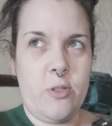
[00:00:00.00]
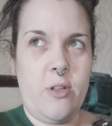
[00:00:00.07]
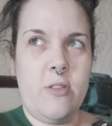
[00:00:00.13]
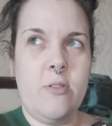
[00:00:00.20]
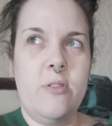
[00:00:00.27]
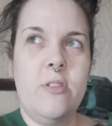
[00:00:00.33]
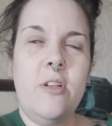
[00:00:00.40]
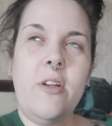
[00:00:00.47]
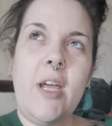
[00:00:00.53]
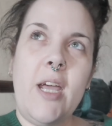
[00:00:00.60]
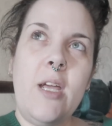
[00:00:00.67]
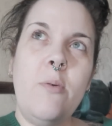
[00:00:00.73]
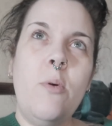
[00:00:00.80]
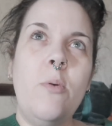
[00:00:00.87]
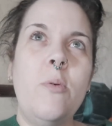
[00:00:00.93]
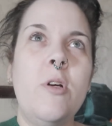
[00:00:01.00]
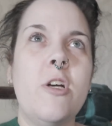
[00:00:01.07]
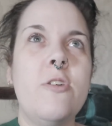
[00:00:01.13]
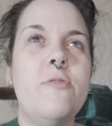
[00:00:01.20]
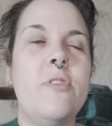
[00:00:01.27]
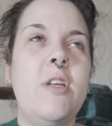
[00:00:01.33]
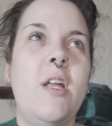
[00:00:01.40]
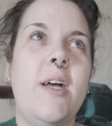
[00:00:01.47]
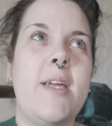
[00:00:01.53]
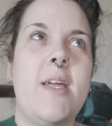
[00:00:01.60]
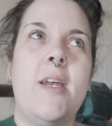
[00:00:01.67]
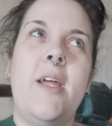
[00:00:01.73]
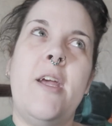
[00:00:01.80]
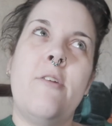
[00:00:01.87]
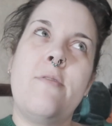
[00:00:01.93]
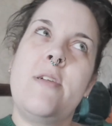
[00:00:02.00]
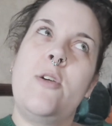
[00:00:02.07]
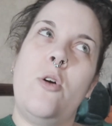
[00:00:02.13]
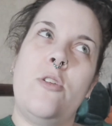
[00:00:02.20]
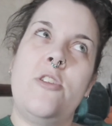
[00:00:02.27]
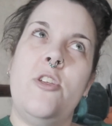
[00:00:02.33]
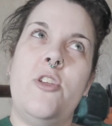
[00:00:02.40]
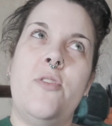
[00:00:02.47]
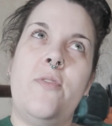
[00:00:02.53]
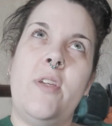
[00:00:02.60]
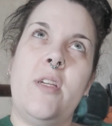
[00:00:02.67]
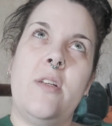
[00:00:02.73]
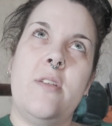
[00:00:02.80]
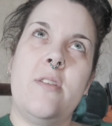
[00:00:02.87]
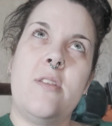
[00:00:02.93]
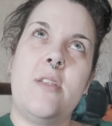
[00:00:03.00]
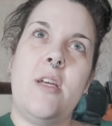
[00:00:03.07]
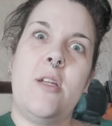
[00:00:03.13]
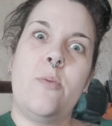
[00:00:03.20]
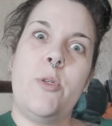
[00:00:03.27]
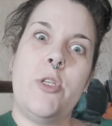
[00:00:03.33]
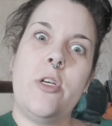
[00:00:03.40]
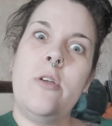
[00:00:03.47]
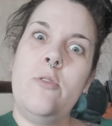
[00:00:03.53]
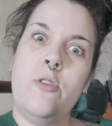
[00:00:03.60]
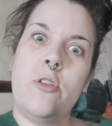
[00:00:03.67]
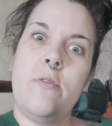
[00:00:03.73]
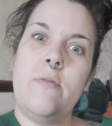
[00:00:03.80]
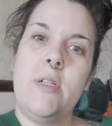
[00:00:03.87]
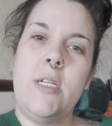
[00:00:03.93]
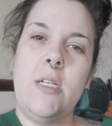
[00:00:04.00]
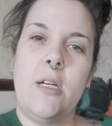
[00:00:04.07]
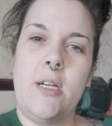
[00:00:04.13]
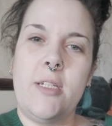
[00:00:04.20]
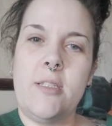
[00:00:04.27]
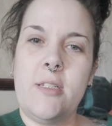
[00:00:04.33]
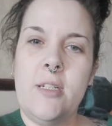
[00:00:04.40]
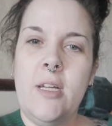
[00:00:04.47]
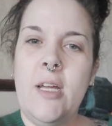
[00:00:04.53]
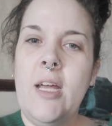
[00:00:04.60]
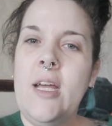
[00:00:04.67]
So I thought, okay, well, we'll go for light and airy cottage feel instead, which I also really like.